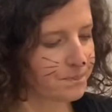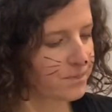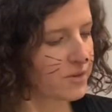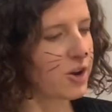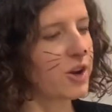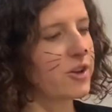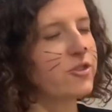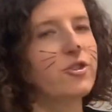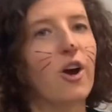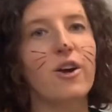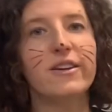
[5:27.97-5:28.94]
You're going to
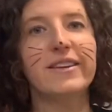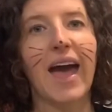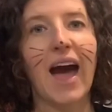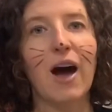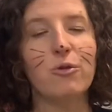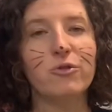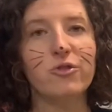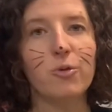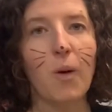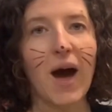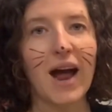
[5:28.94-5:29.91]
start down
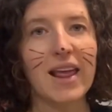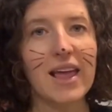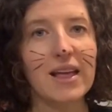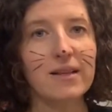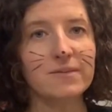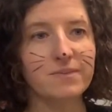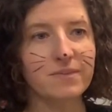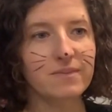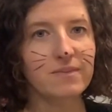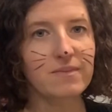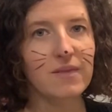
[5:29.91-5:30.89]
squatting
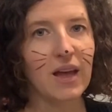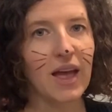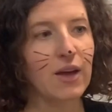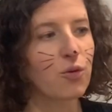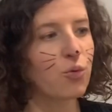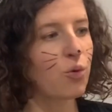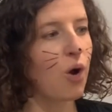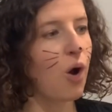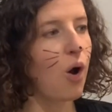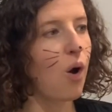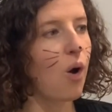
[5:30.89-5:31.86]
and
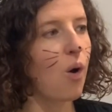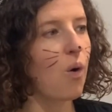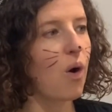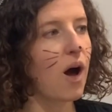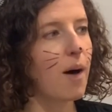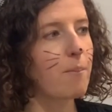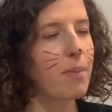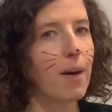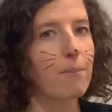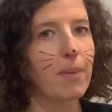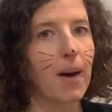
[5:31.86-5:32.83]
grow up,
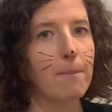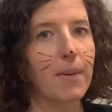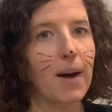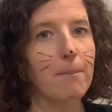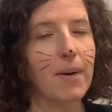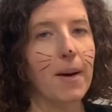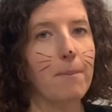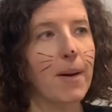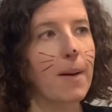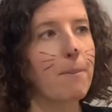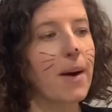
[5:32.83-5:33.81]
up, up, up, up,
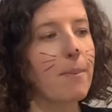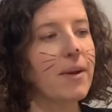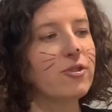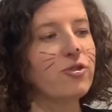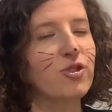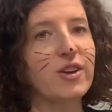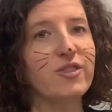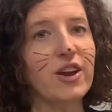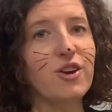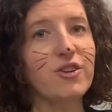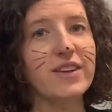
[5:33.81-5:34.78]
up, up, and stretch
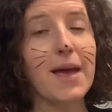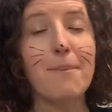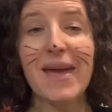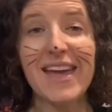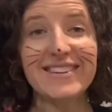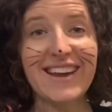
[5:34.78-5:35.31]
on your tippy